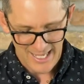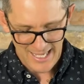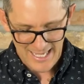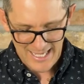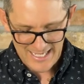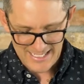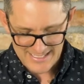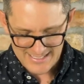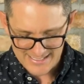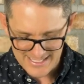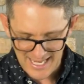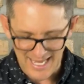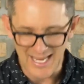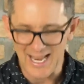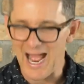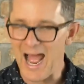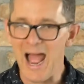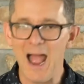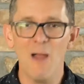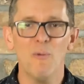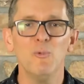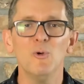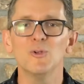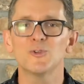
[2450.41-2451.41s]
He's saying,
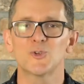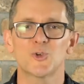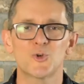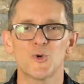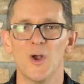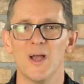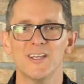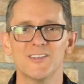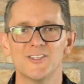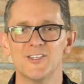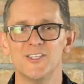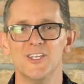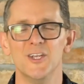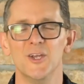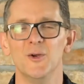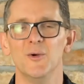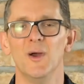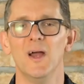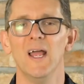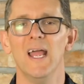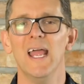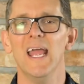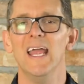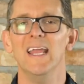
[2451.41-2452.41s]
I will trust
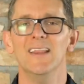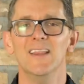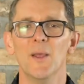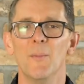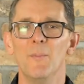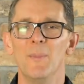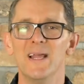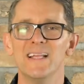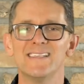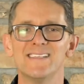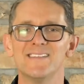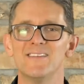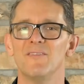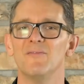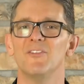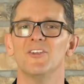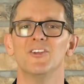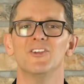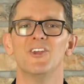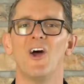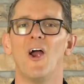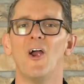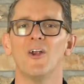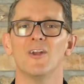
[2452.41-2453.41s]
you in the midst of the
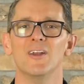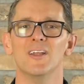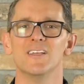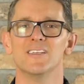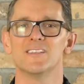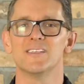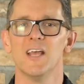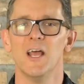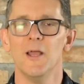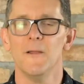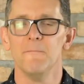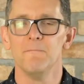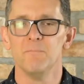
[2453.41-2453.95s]
darkness.